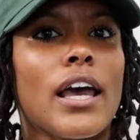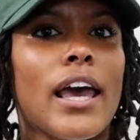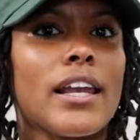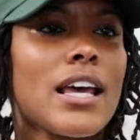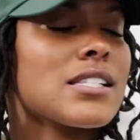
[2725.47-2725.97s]

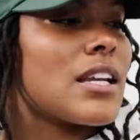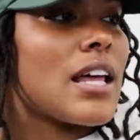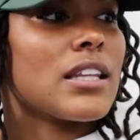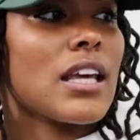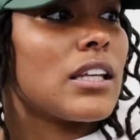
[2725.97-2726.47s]
And that's
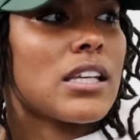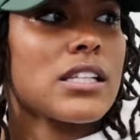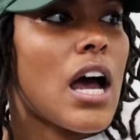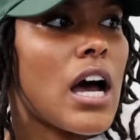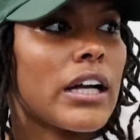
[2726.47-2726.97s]
another thing. Niggas
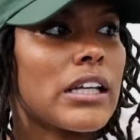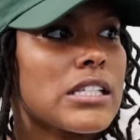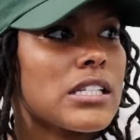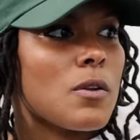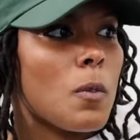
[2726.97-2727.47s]
not
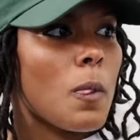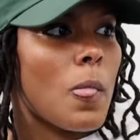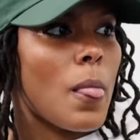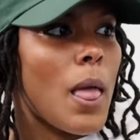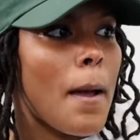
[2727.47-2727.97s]
honest.
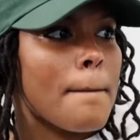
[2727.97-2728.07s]
Yeah,